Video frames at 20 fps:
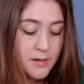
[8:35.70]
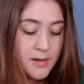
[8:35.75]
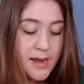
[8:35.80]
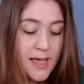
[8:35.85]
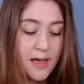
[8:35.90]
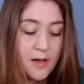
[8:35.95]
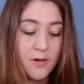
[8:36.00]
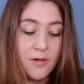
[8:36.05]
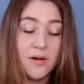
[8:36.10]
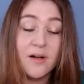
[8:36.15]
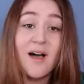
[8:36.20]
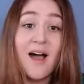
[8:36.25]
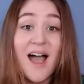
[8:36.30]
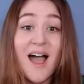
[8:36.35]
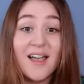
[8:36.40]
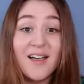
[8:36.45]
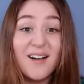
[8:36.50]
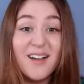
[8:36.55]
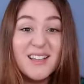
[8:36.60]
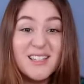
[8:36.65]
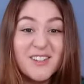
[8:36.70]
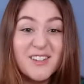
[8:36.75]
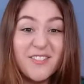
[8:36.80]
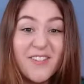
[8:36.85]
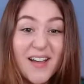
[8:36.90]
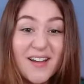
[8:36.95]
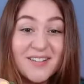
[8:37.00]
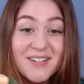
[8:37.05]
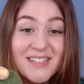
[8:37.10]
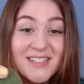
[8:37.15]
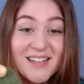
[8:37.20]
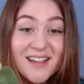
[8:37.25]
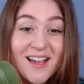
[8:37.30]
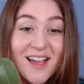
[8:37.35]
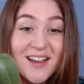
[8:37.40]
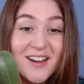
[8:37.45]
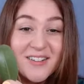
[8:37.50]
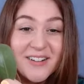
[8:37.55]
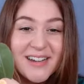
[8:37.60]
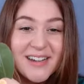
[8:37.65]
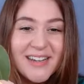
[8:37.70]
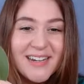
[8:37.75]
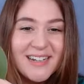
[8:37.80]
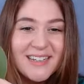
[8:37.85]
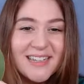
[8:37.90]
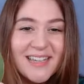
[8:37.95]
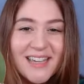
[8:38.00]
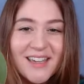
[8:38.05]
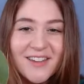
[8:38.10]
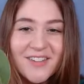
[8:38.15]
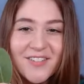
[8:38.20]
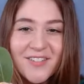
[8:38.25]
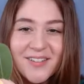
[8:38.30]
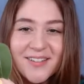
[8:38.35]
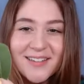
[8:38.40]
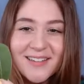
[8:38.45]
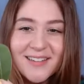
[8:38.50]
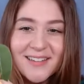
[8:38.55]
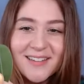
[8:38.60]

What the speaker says: Now, I also found a green leaf.